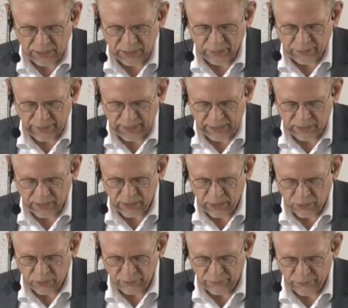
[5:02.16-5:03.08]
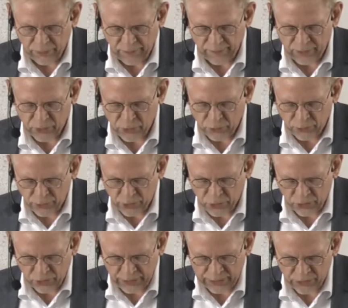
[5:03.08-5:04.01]
to that known from the
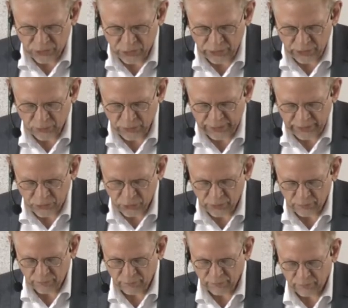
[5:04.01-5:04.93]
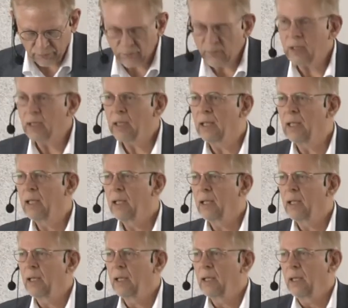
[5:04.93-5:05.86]
Jewish Christian tradition.
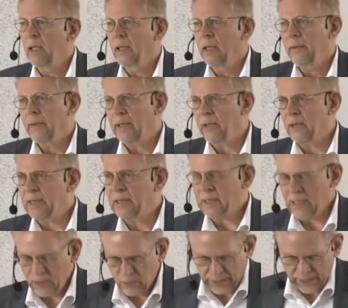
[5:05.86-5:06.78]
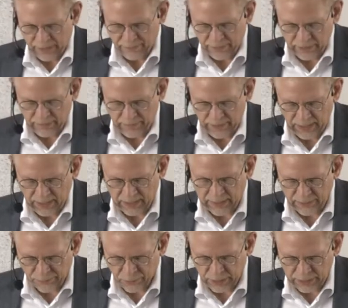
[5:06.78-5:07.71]
There is, however, a
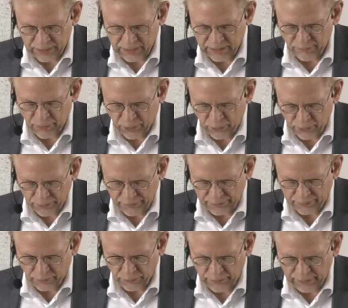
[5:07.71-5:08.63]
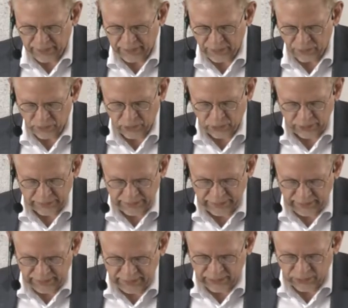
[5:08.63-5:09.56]
difference both to the
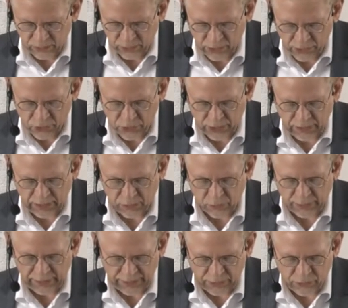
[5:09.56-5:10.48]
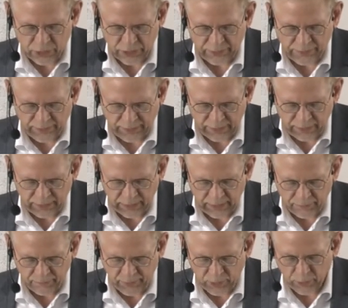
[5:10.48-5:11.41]
teleological religious
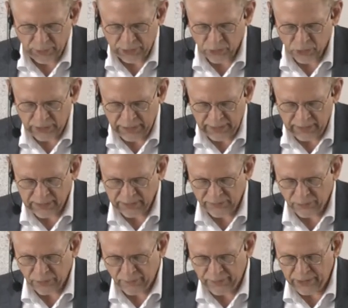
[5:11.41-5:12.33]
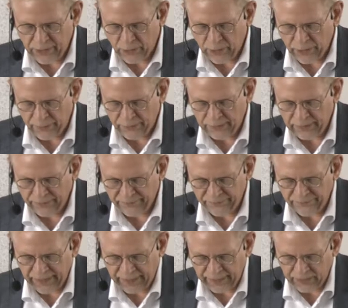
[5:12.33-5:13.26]
thinking, which leads from the earthly
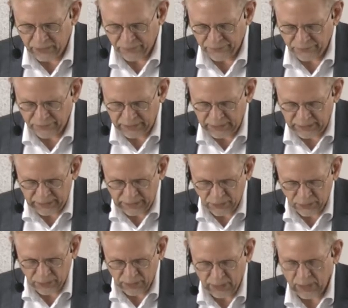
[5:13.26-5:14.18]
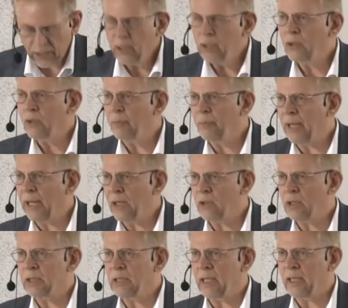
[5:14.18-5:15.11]
vale of Tyr to
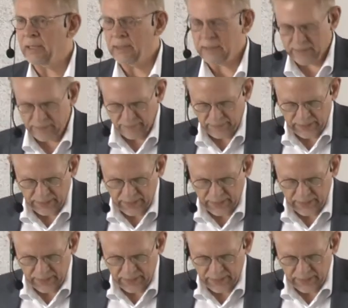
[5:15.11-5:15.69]
paradise,